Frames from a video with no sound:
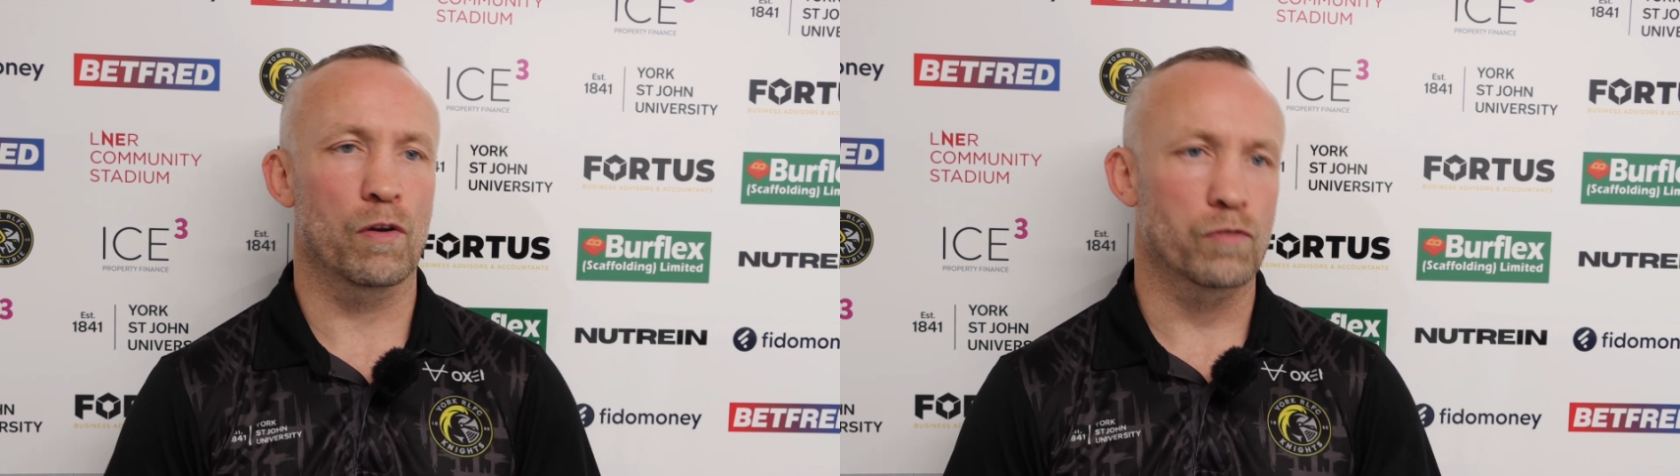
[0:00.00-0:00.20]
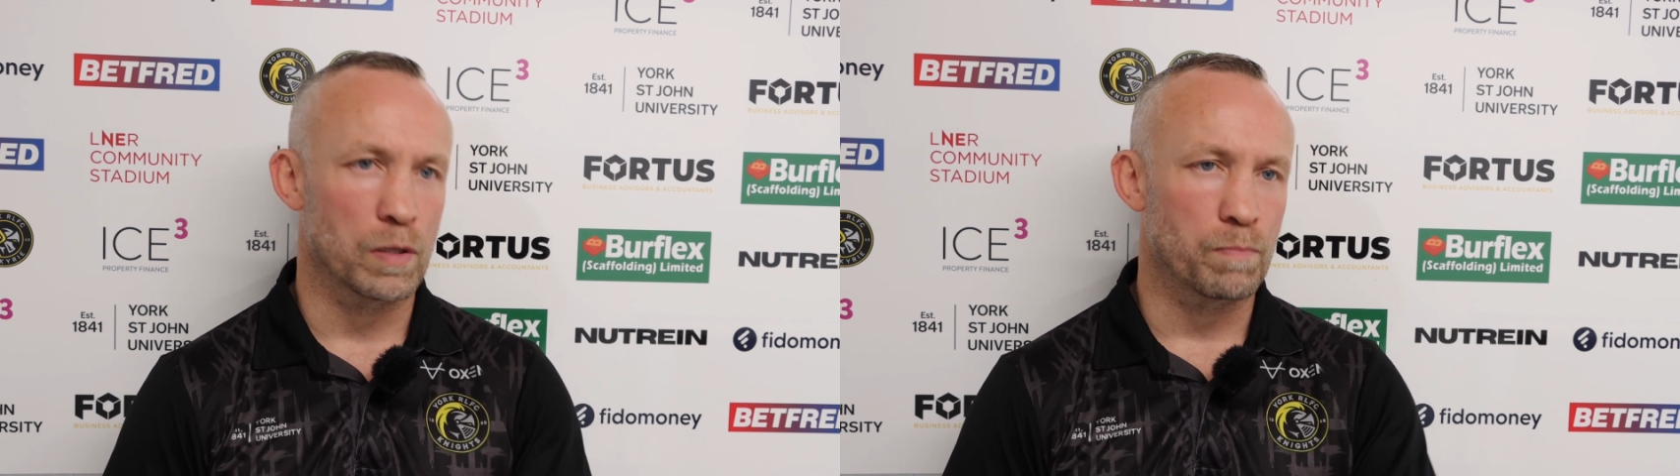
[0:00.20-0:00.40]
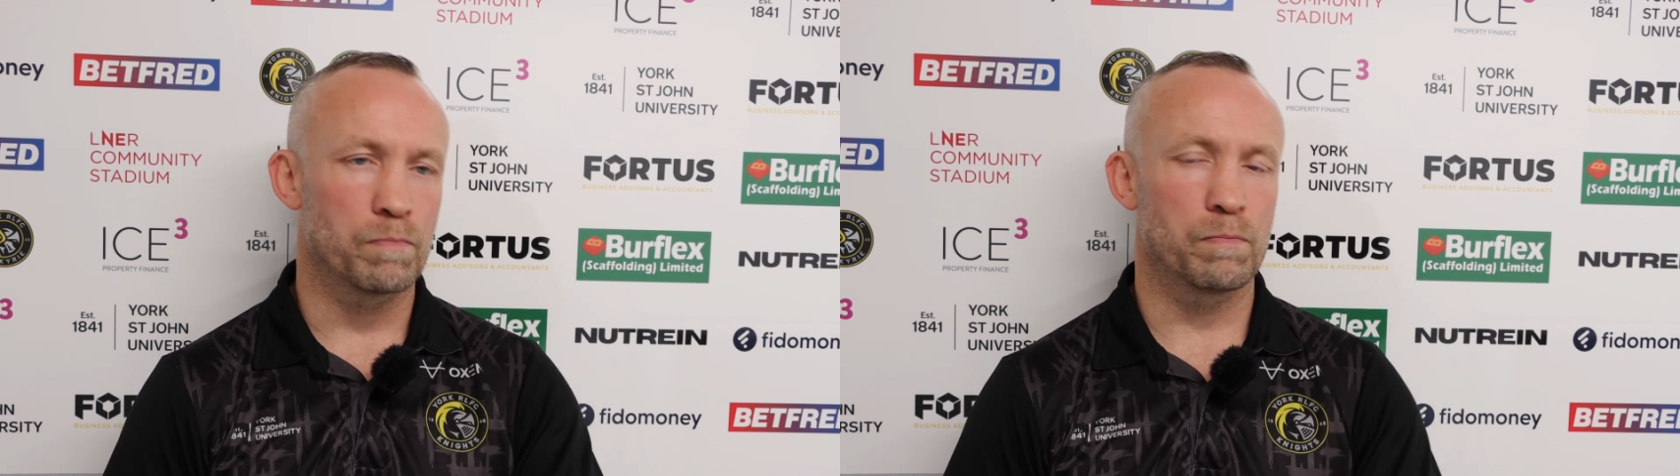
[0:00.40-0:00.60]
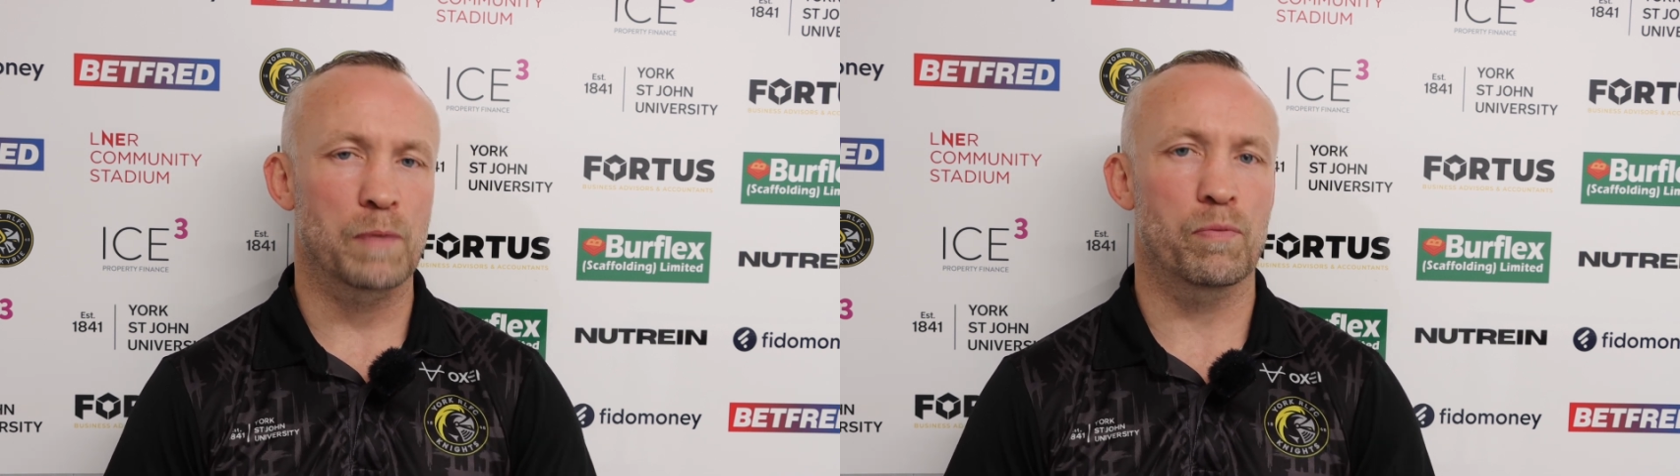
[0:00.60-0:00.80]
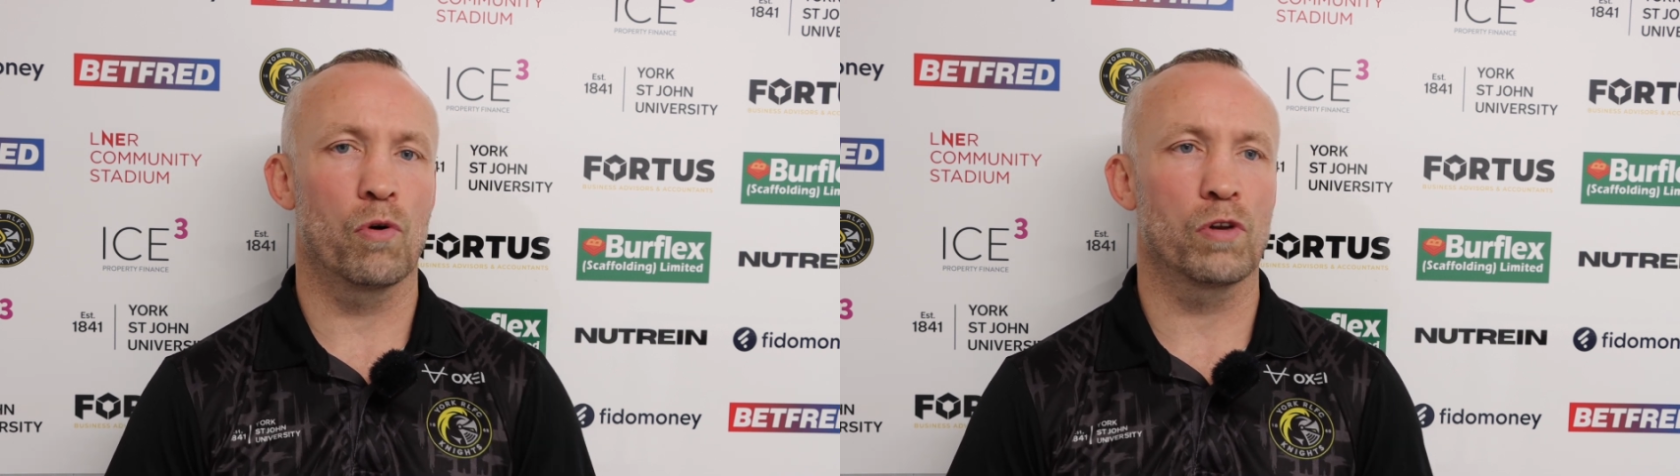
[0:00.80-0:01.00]
and obviously
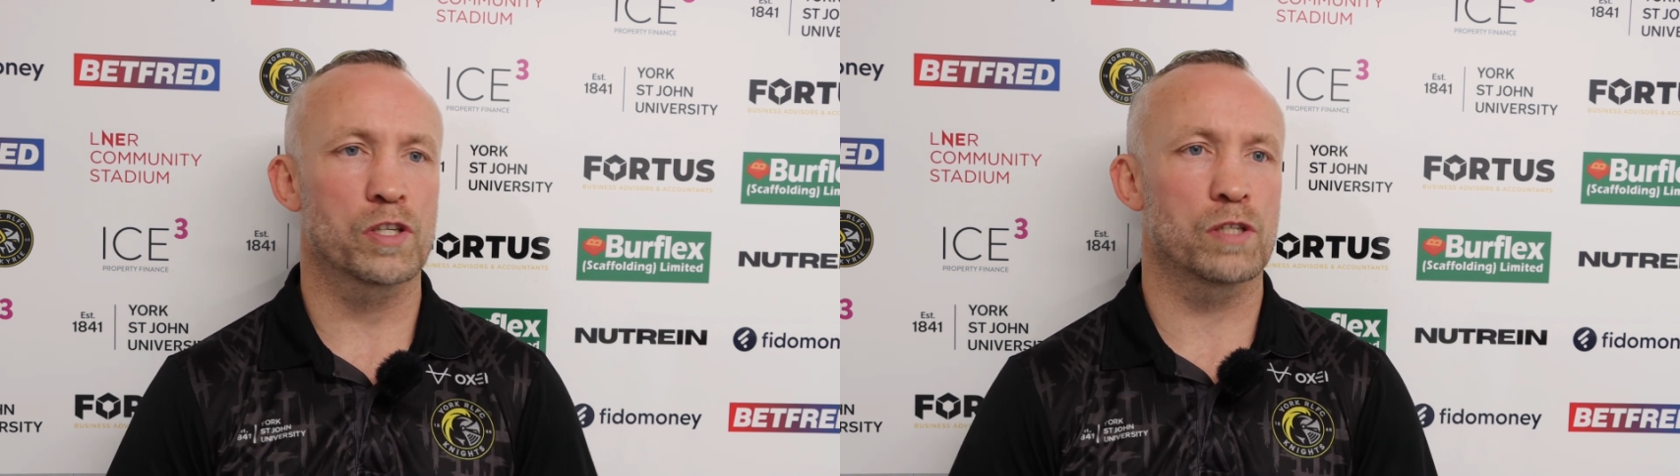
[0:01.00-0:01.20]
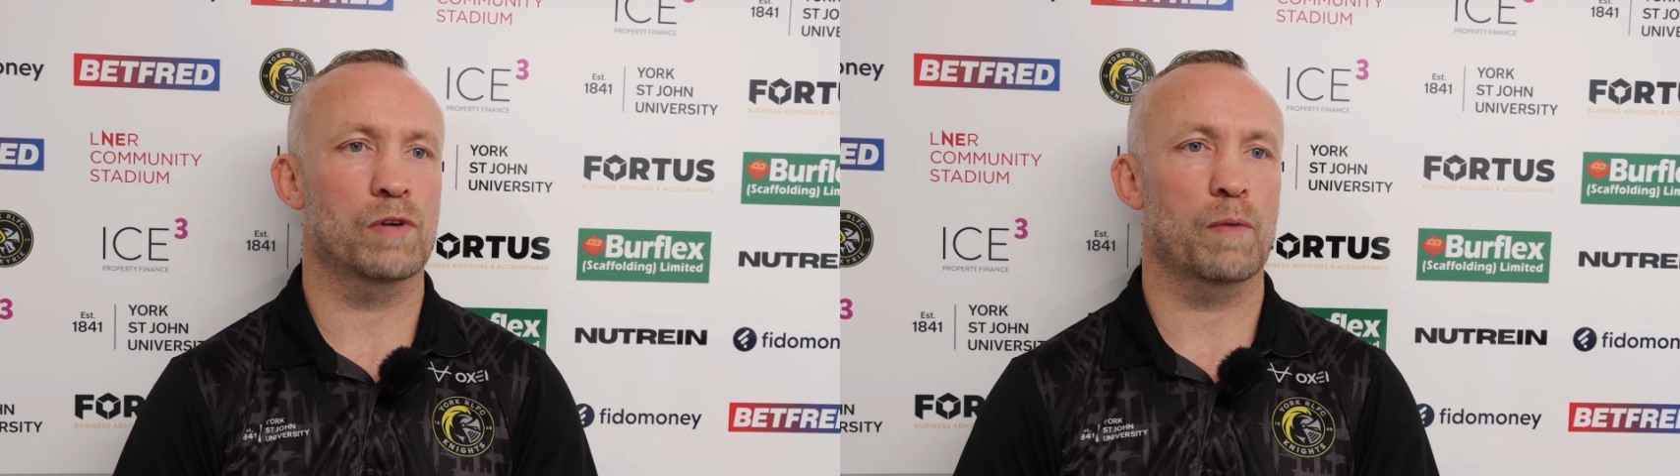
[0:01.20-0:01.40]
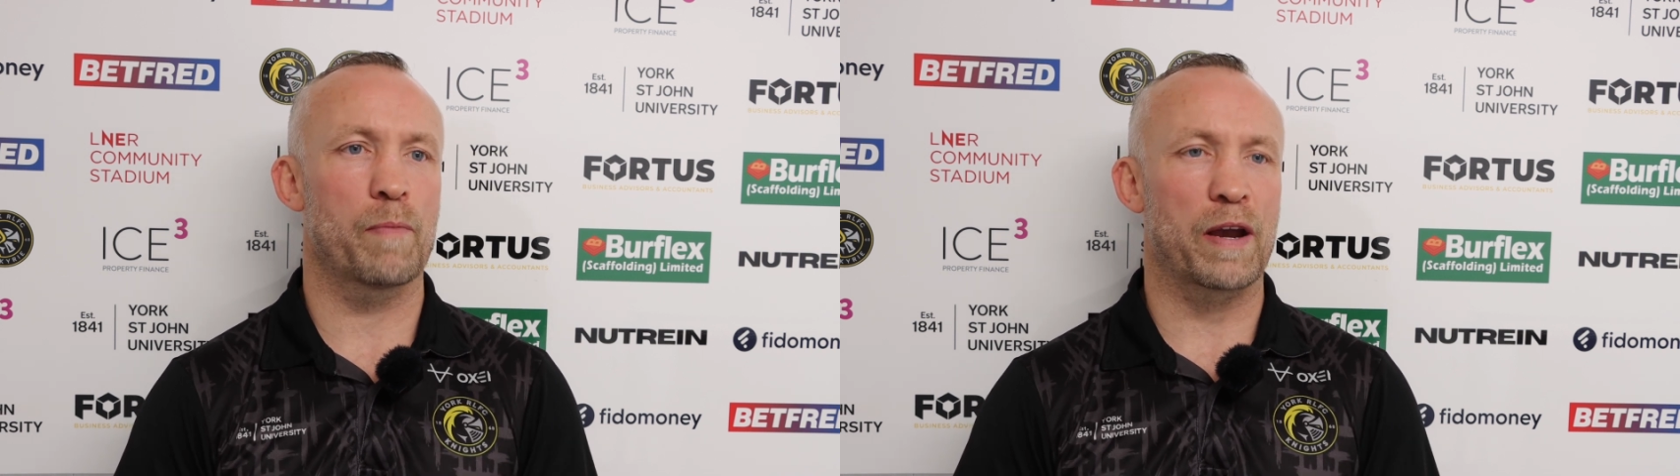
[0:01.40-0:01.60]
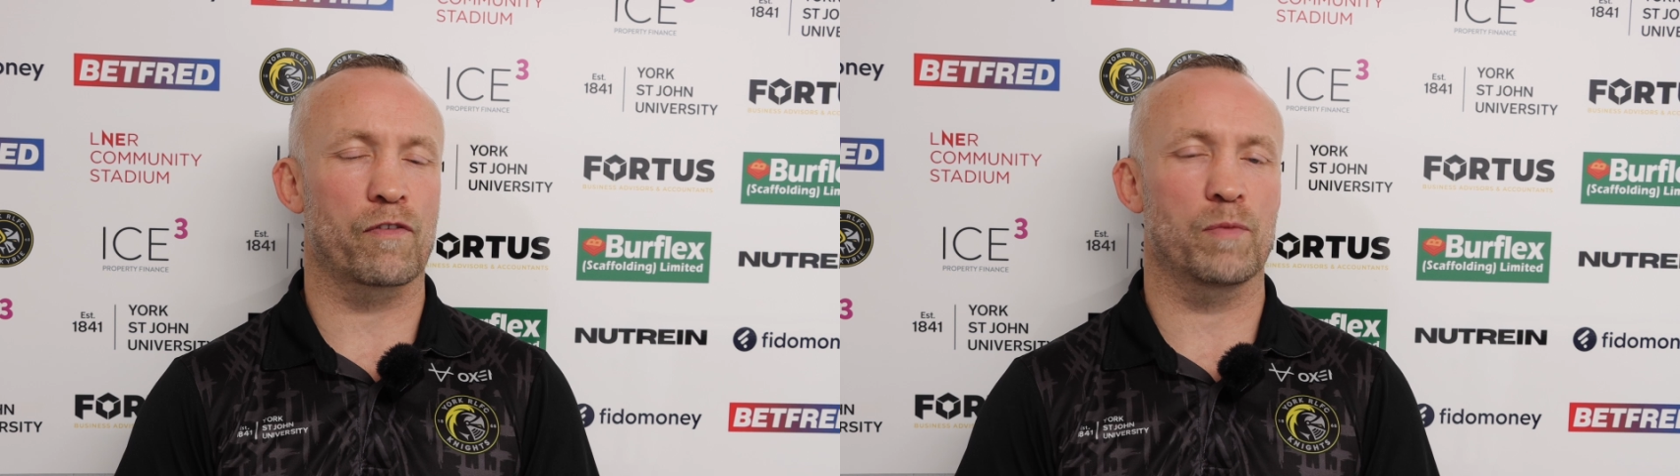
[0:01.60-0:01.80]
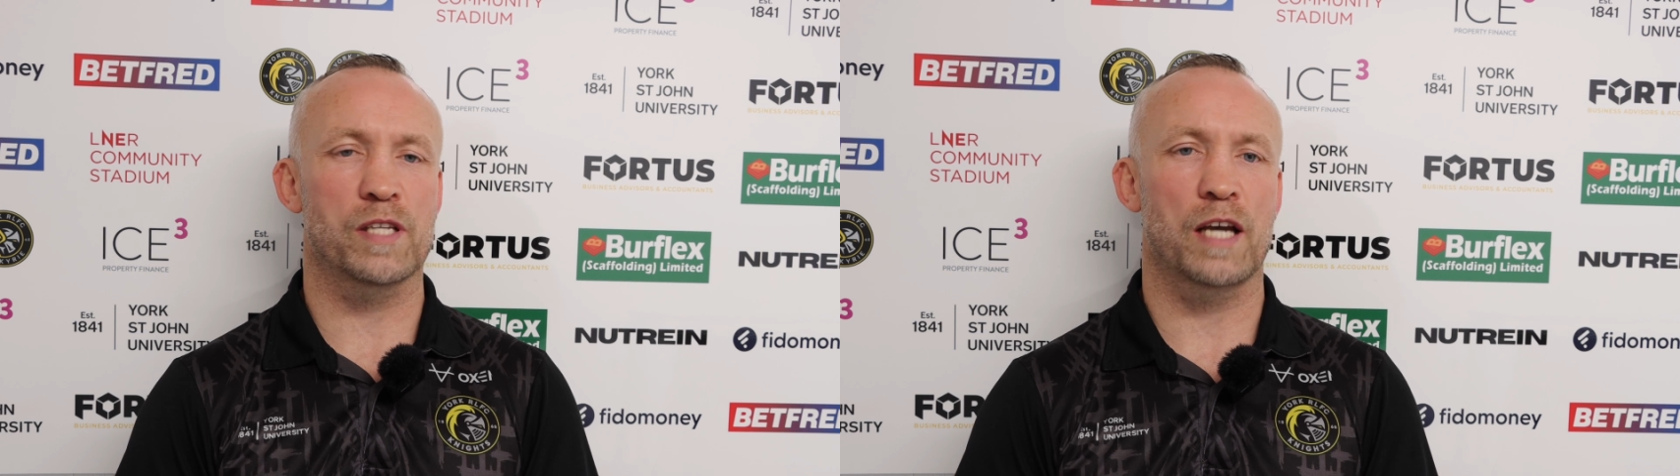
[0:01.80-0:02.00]
Big Paul is still coming back
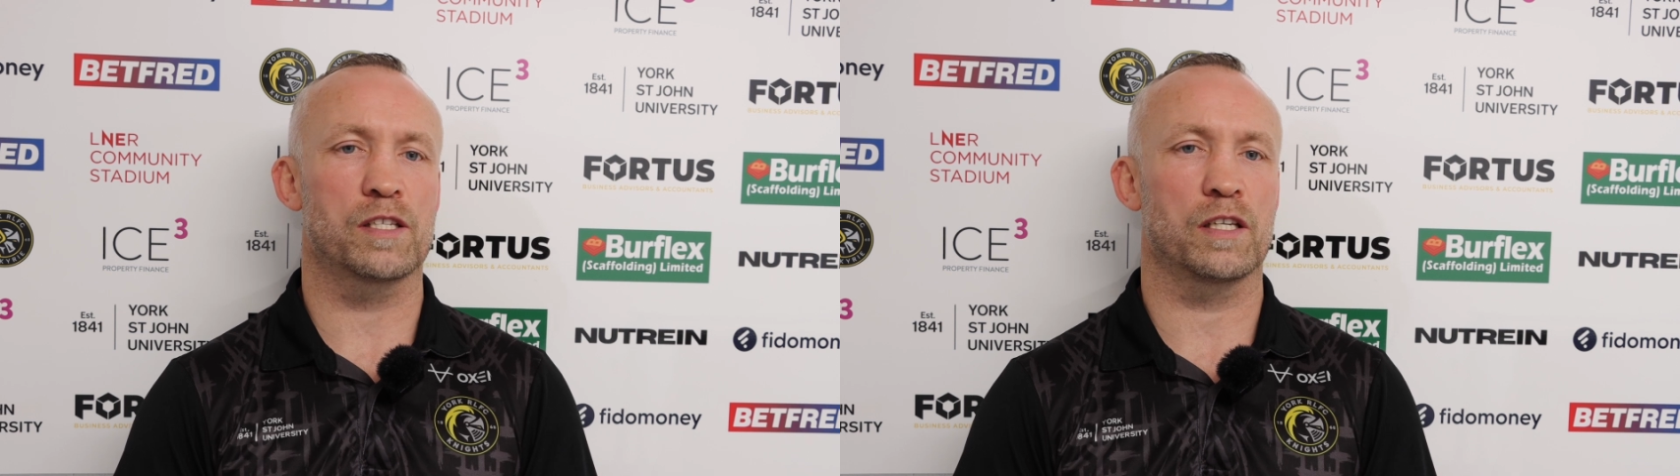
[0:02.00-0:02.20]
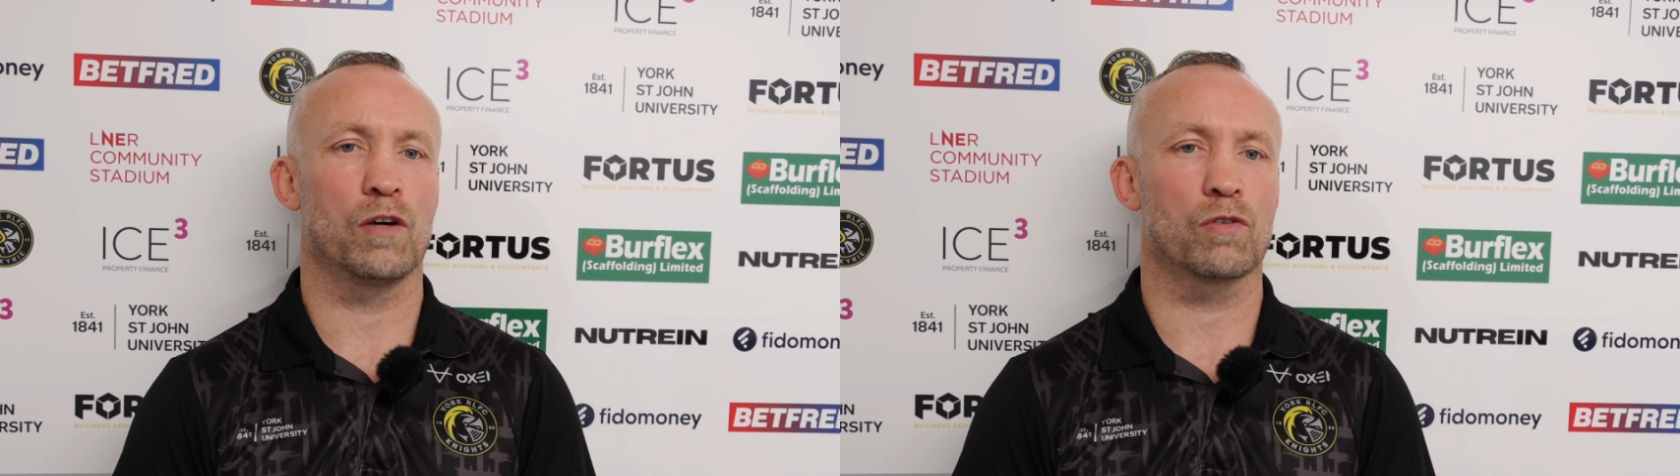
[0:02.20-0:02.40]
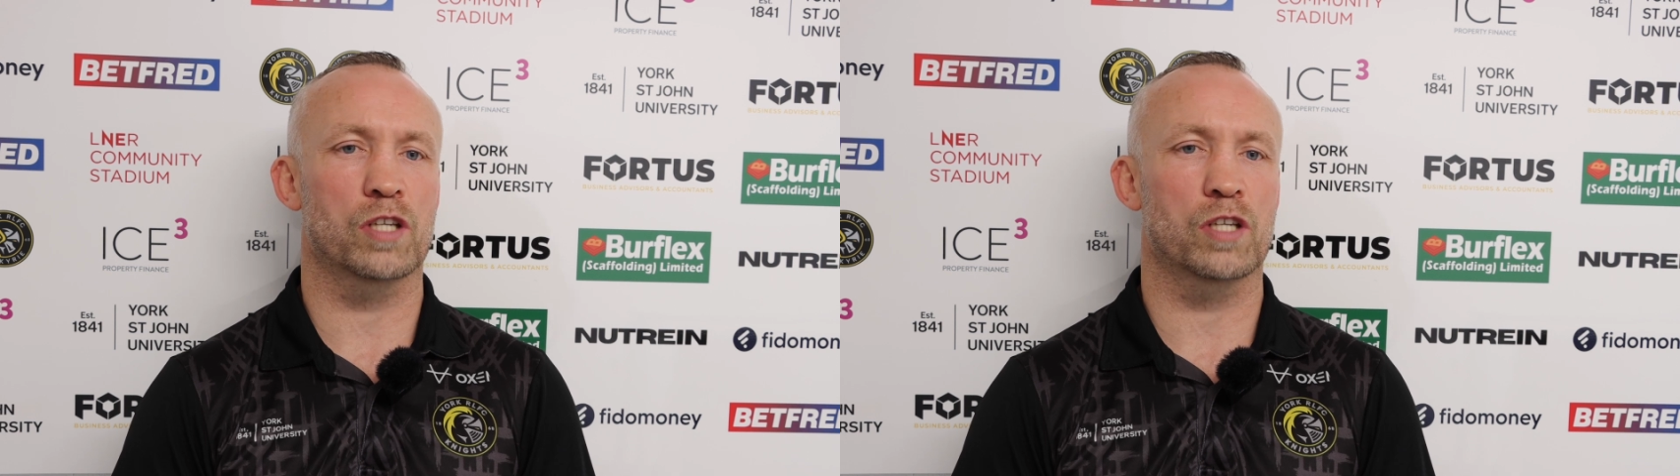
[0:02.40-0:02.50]
from his ACL.